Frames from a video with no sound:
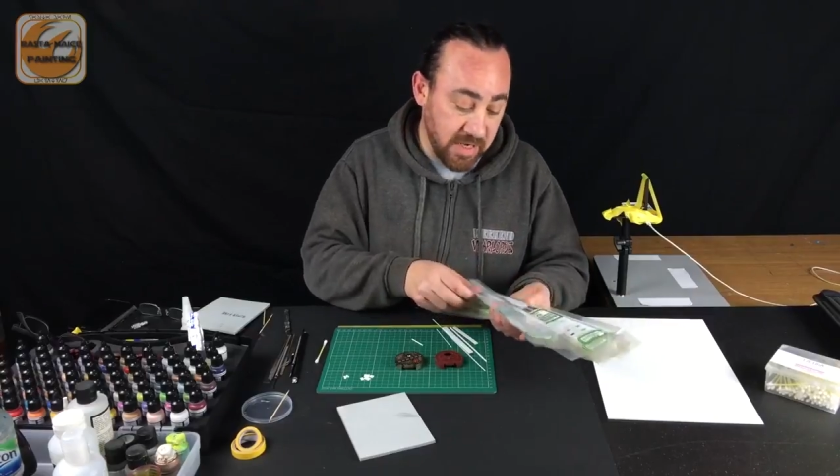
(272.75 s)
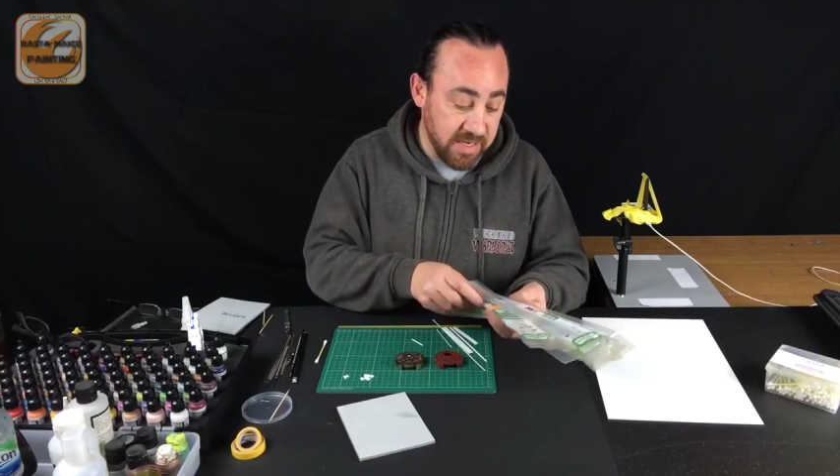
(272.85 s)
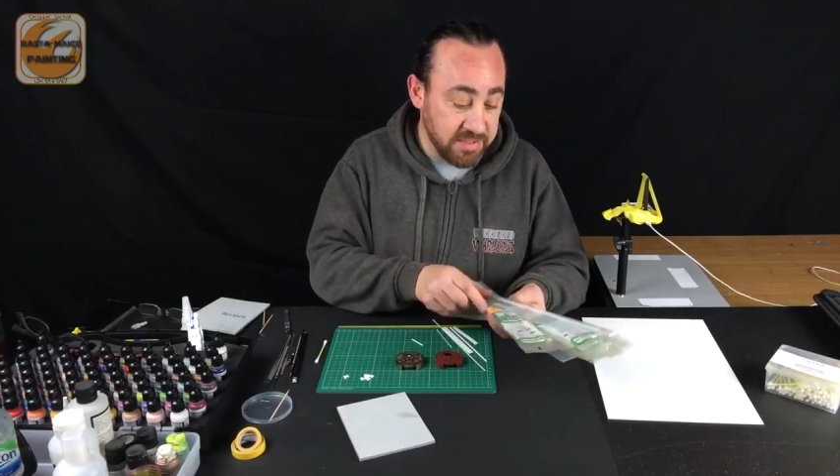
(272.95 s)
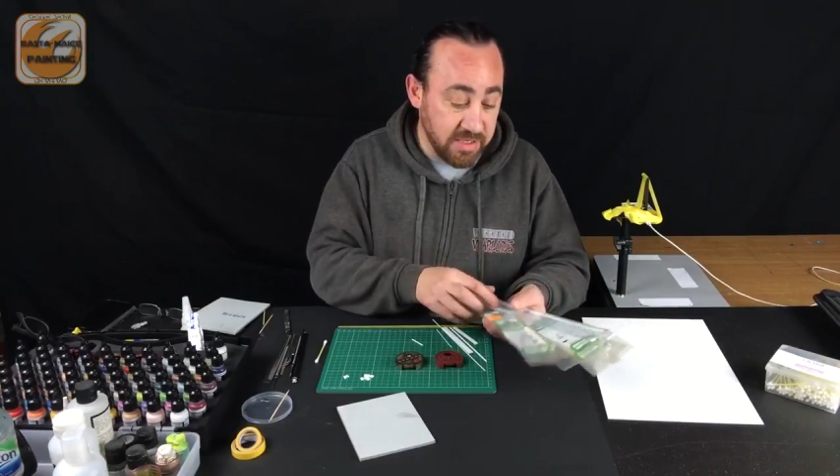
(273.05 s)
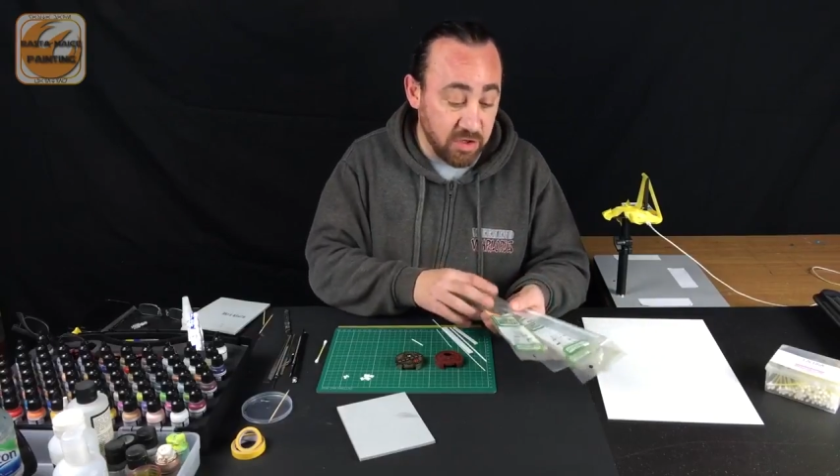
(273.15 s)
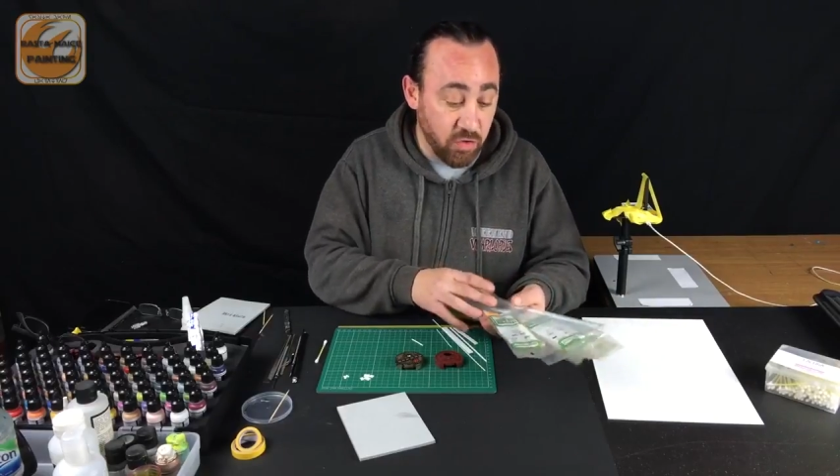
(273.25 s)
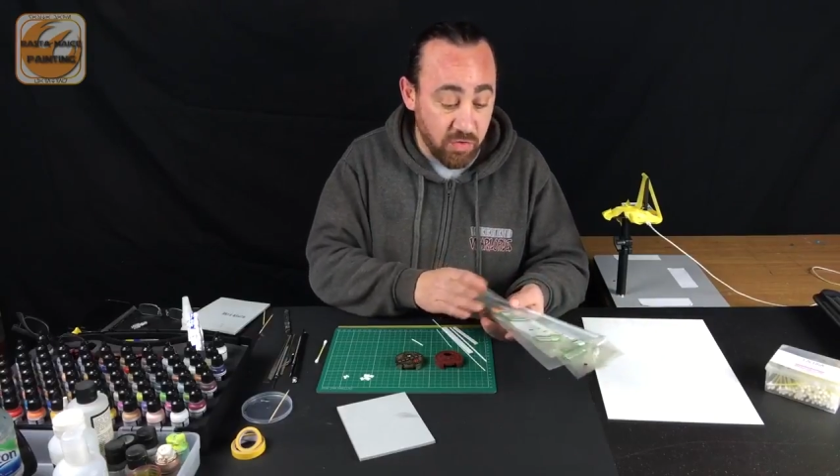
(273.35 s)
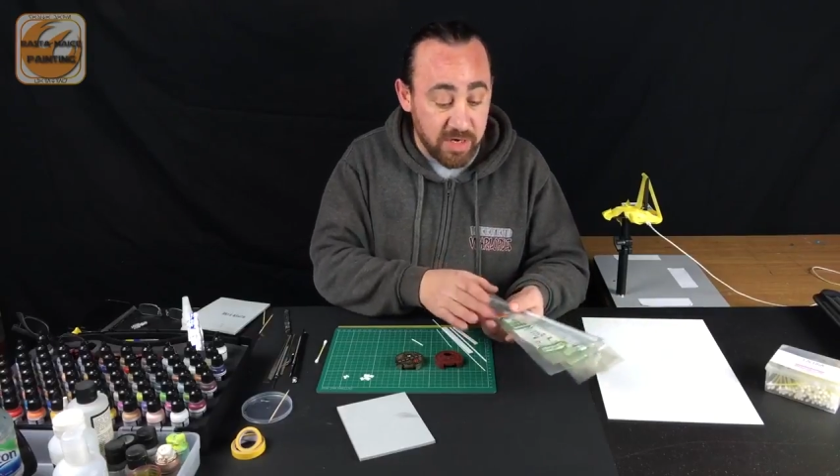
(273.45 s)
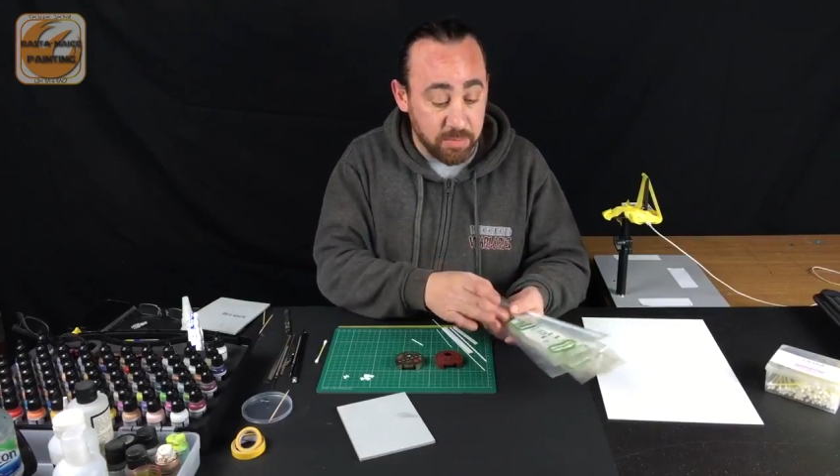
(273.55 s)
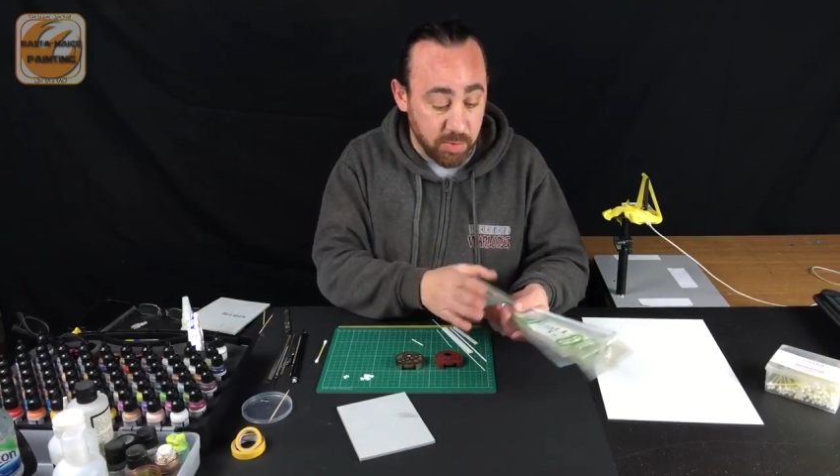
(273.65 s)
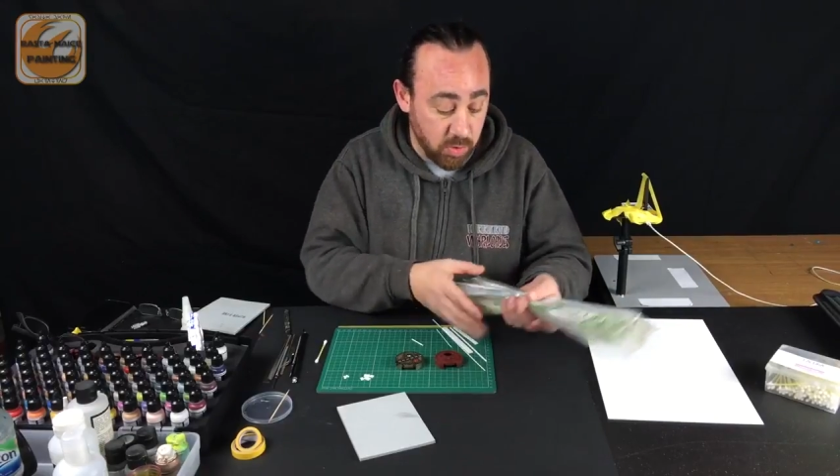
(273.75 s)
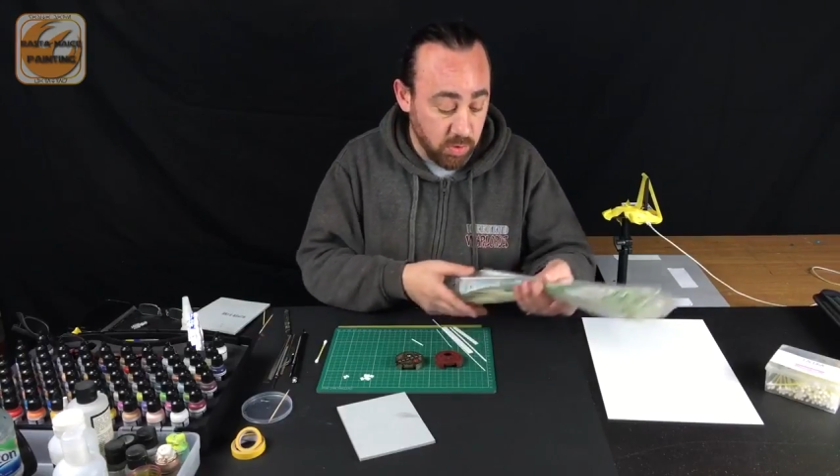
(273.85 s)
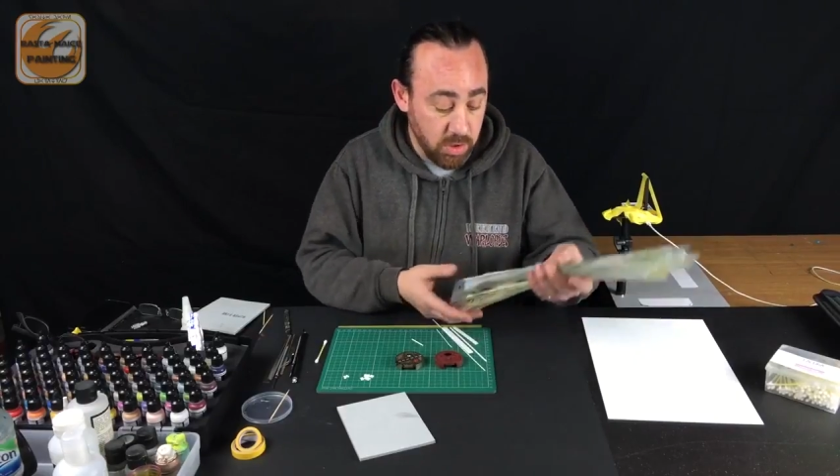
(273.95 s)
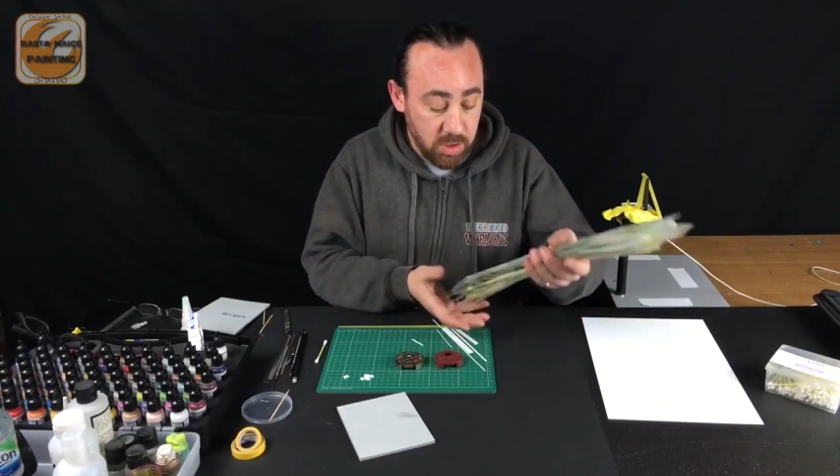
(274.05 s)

is incredible.